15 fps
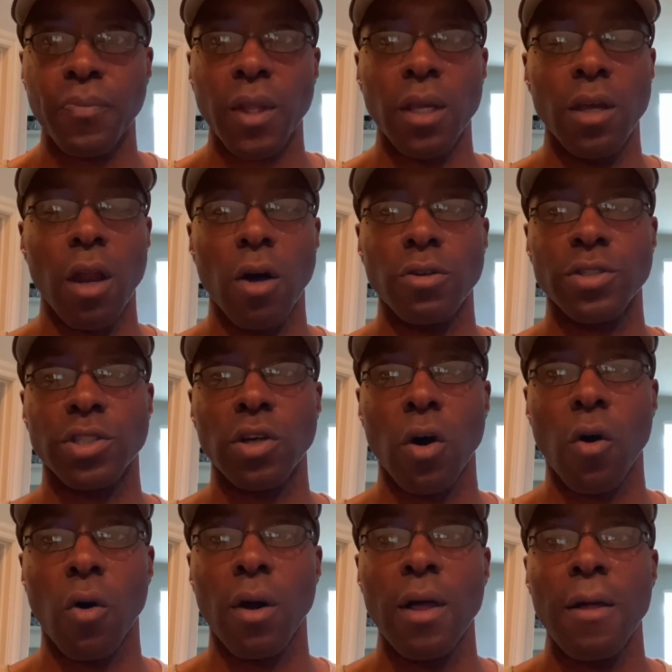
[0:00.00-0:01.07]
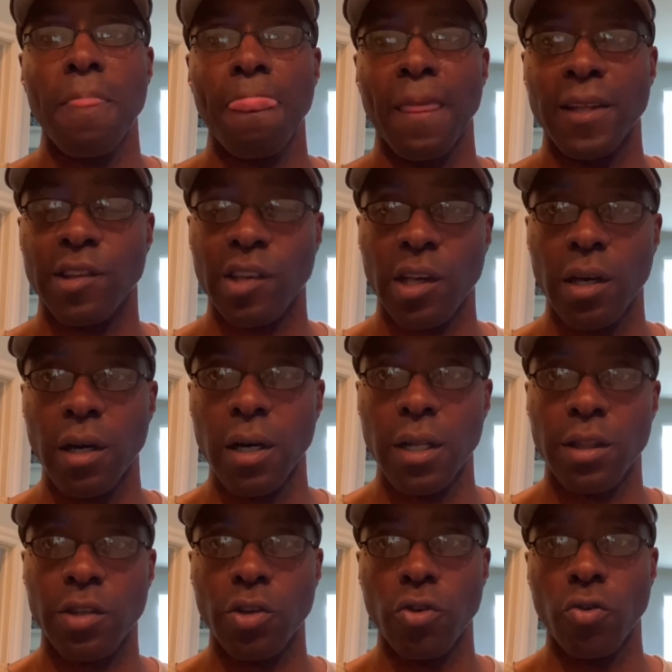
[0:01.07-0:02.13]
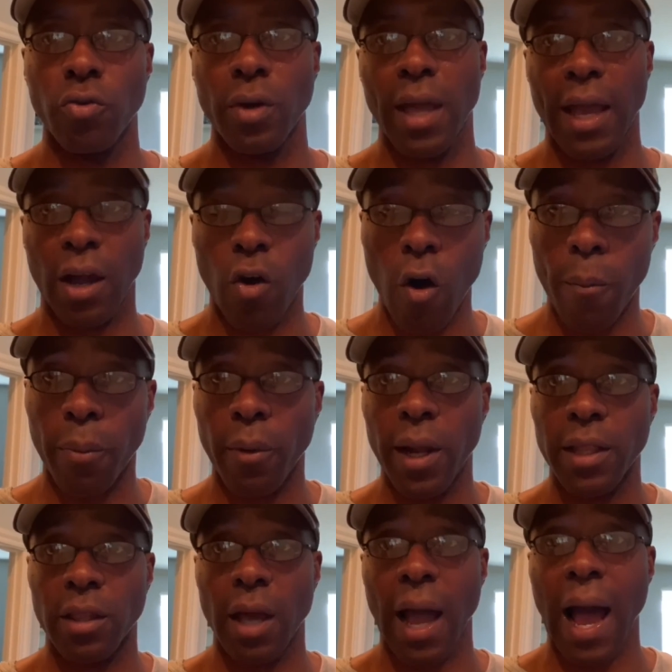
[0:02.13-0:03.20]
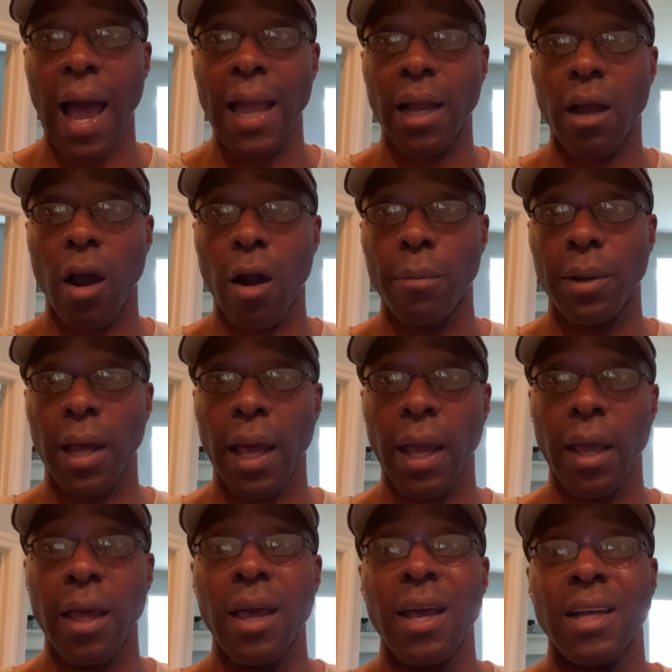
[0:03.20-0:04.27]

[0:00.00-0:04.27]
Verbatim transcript: you know, so it's good to incorporate the high carb day